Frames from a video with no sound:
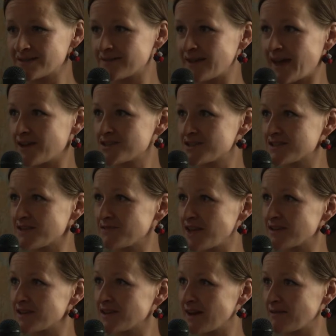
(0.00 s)
they just have
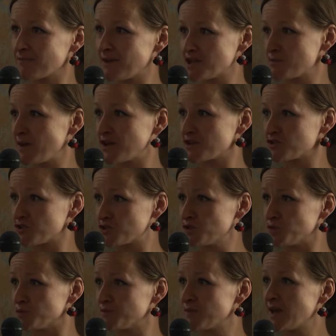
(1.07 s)
nothing much better to
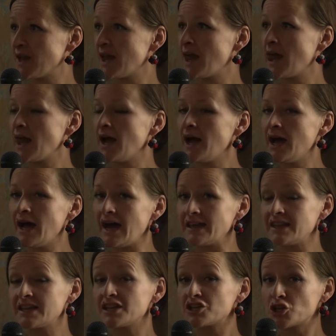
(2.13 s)
do. And
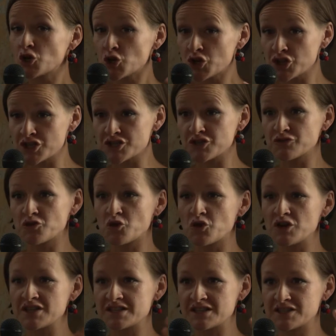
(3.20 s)
then it lures, of
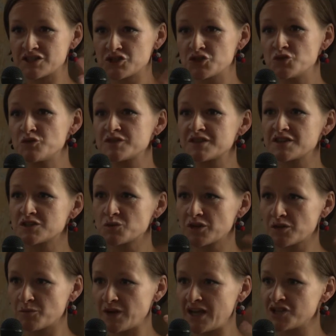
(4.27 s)
course, it seduces with
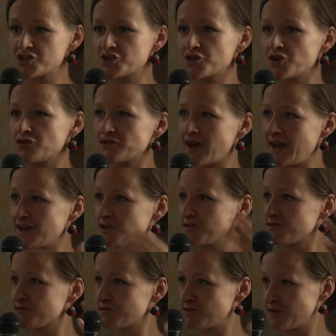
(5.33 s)
the pleasure of kind
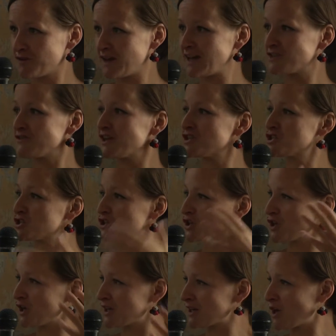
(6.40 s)
of
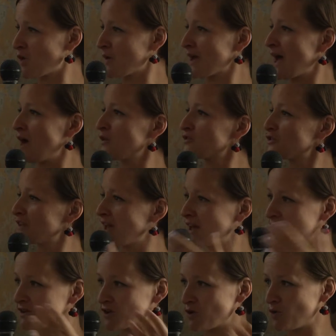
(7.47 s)
adventure and going out
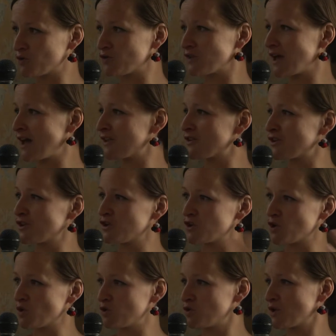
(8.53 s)
together, all together. You
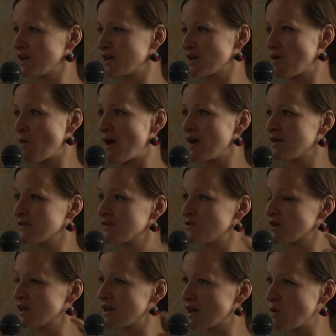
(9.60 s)
can
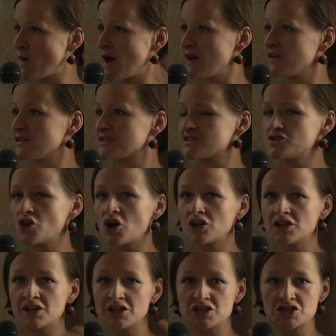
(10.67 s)
acquire this
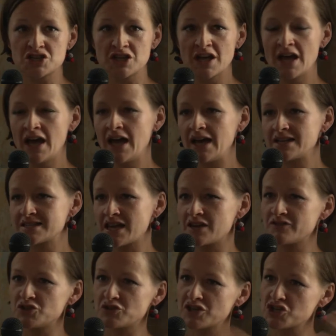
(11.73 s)
knowledge. It's kind
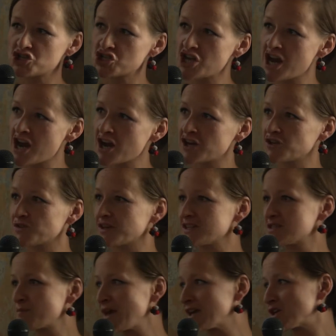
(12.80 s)
of, you can share, you can
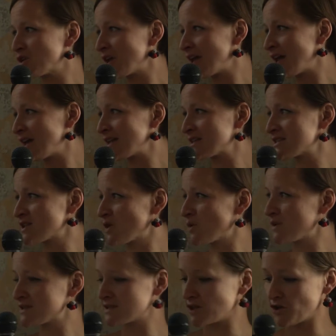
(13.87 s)
speculate, so
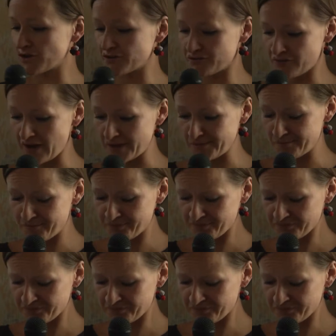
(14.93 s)
it's a lot of fun,